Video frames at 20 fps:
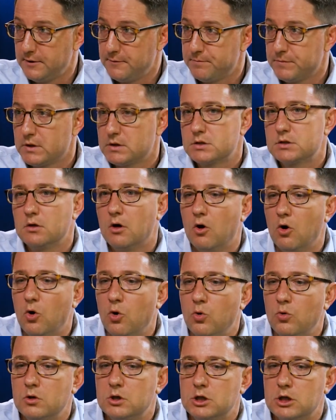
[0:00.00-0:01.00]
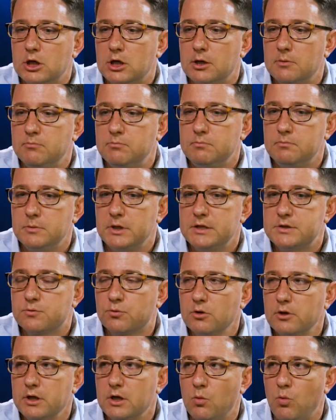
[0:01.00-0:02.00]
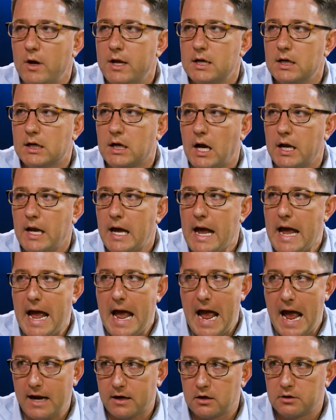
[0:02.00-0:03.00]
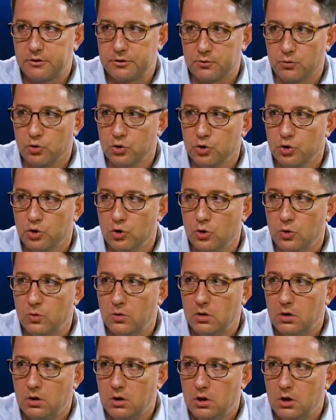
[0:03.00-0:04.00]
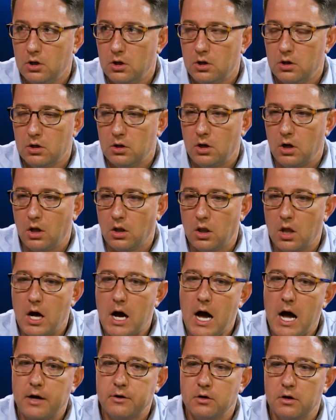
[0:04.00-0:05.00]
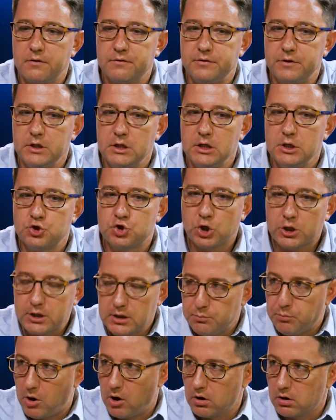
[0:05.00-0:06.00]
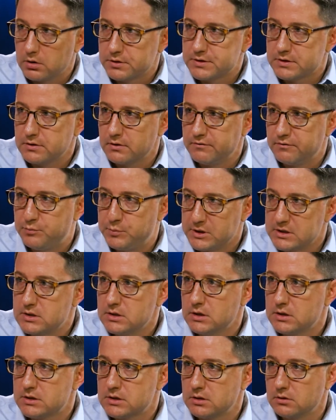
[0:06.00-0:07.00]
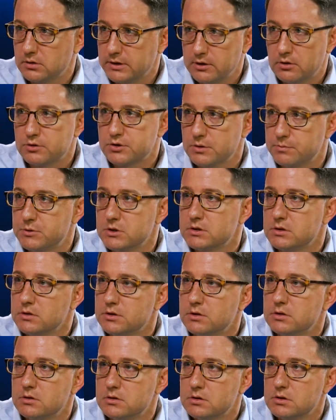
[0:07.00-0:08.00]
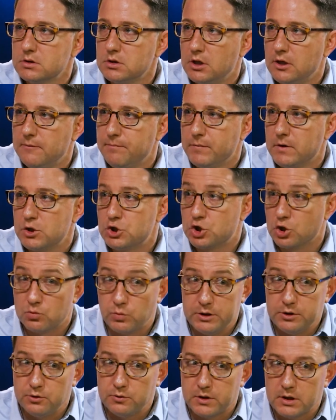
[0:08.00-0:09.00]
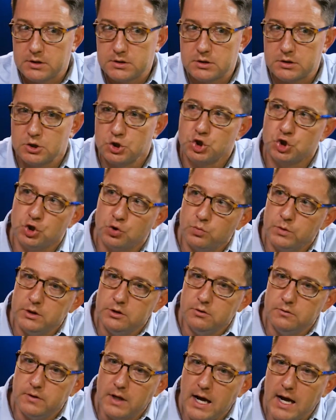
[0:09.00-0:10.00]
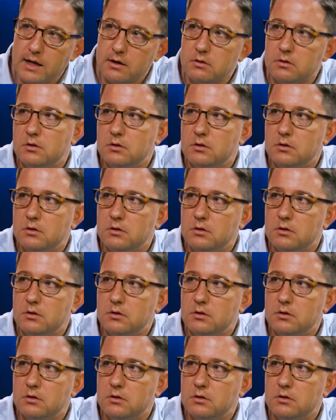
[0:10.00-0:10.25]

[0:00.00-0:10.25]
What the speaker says: So it's really a way to kind of hack through a lot of the tricky parts of business and leadership decisions. Should we do this? Should we do that?